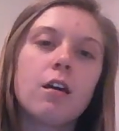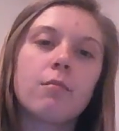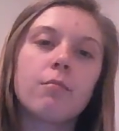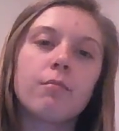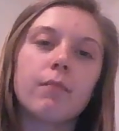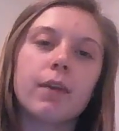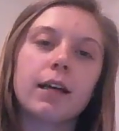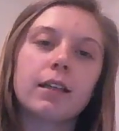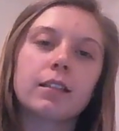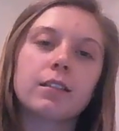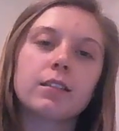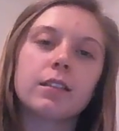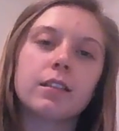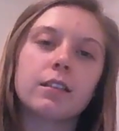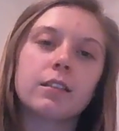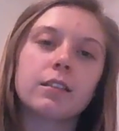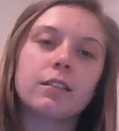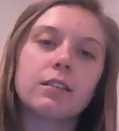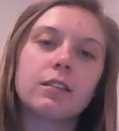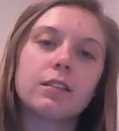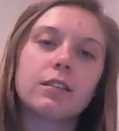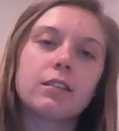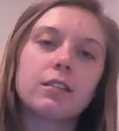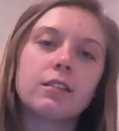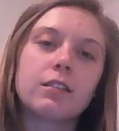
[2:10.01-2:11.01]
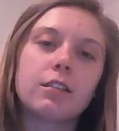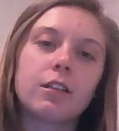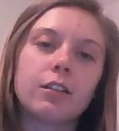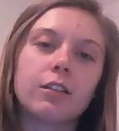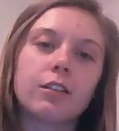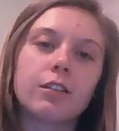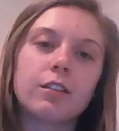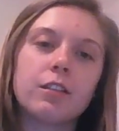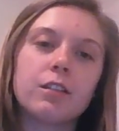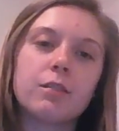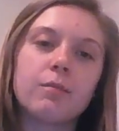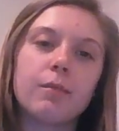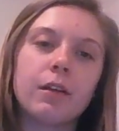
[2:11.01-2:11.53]
Max then
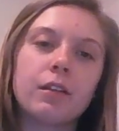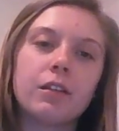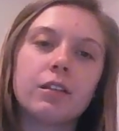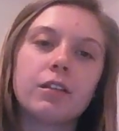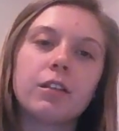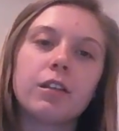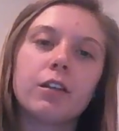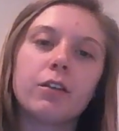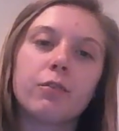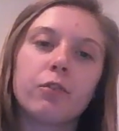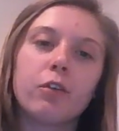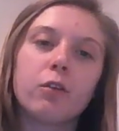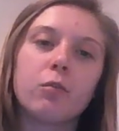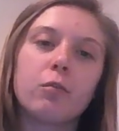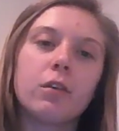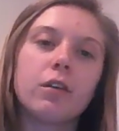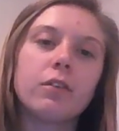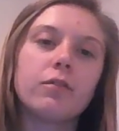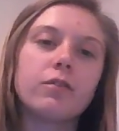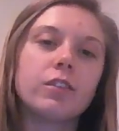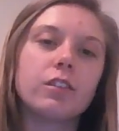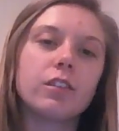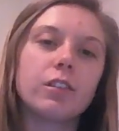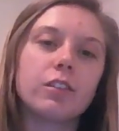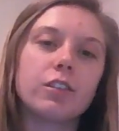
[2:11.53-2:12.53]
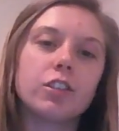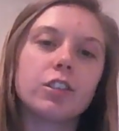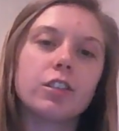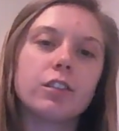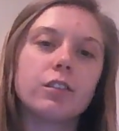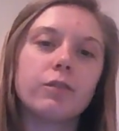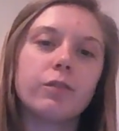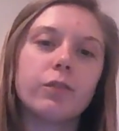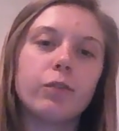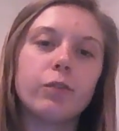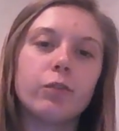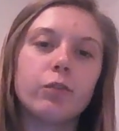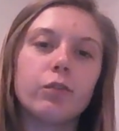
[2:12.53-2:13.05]
started smelling the aroma of delicious
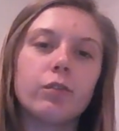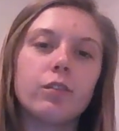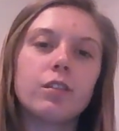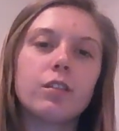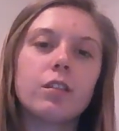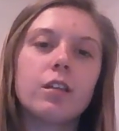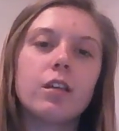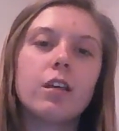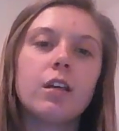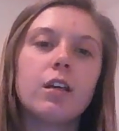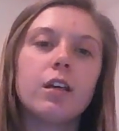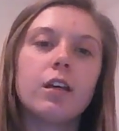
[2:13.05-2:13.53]
foods,